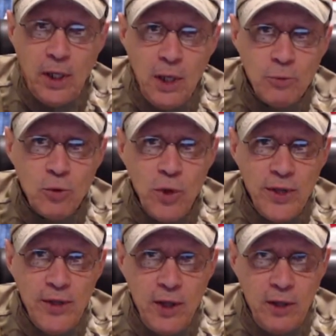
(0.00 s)
Now, it comes
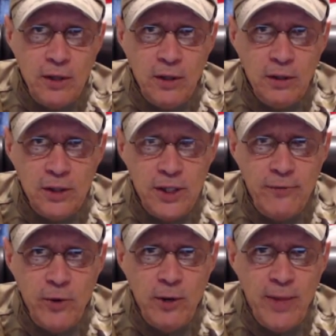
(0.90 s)
with a
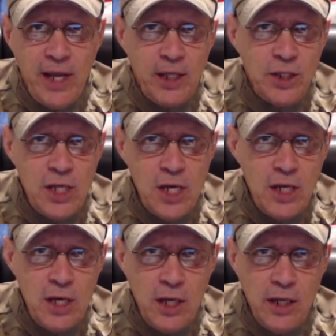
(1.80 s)
7-round
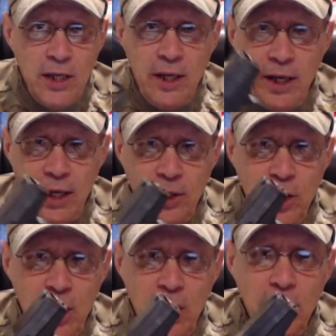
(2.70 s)
magazine
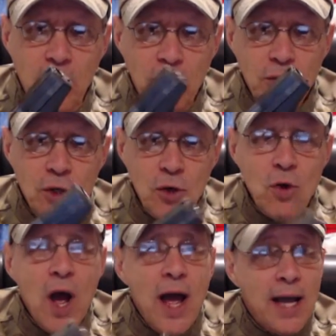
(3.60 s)
and your gun. It
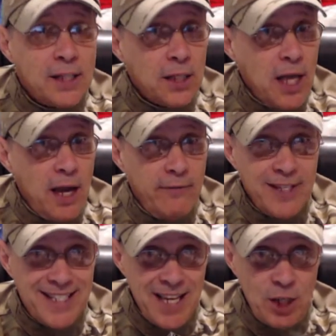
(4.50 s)
also has a lot
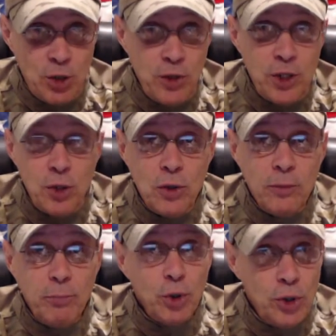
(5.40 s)
of accessories
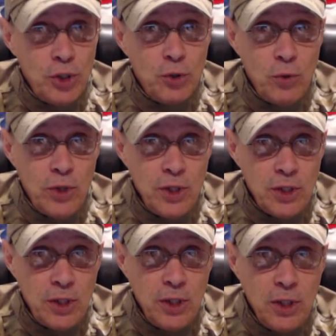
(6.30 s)
you can purchase with
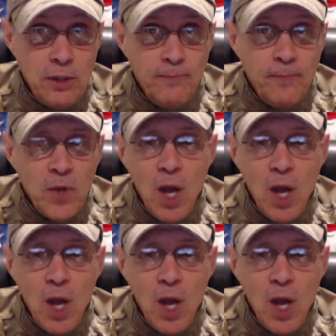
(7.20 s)
this gun.